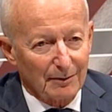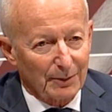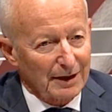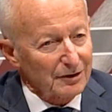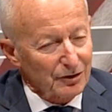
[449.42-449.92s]

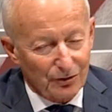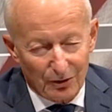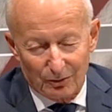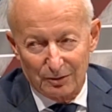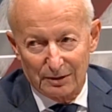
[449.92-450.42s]
it's
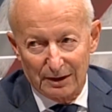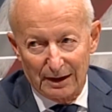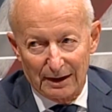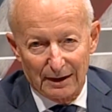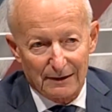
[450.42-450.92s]
true.
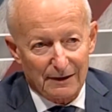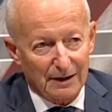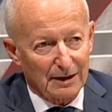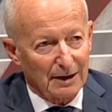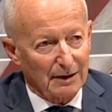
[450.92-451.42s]
And it's
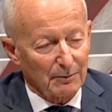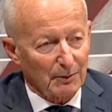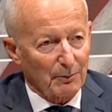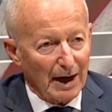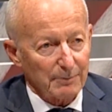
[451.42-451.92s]

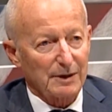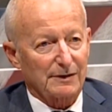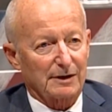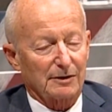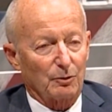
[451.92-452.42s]
in my
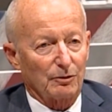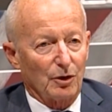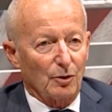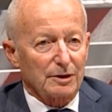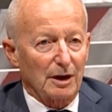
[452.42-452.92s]
business. We're in
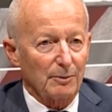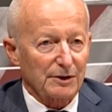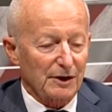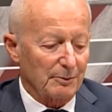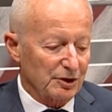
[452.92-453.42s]
the hotel
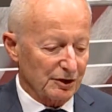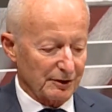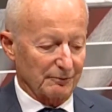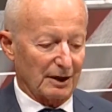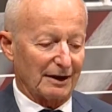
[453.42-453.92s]
business. I mean,
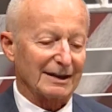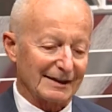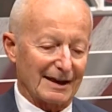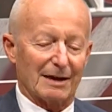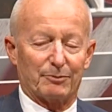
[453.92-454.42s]
just an
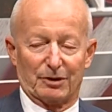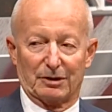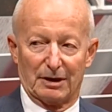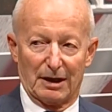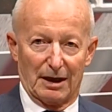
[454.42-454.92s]
example.
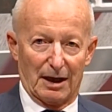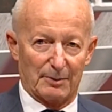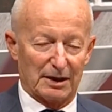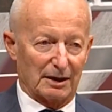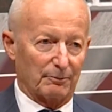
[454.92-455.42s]
I
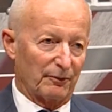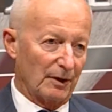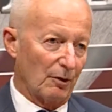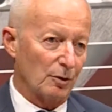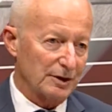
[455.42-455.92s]
mean,
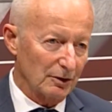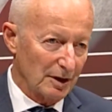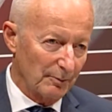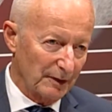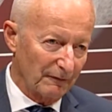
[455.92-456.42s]
a hotel
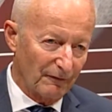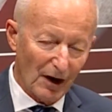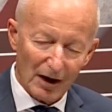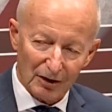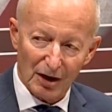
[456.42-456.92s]
company
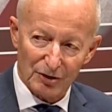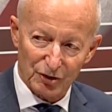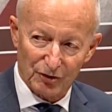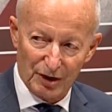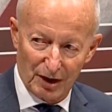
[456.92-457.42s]
far
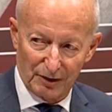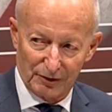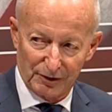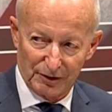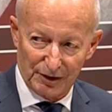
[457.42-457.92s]
larger than
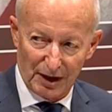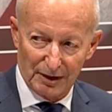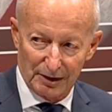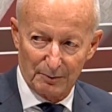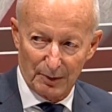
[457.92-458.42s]
ours that
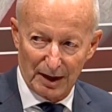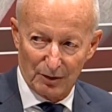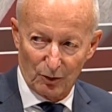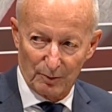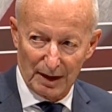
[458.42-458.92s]
started in
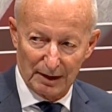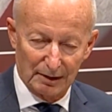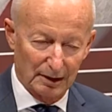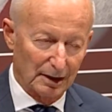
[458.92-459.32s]
Bangor, Maine,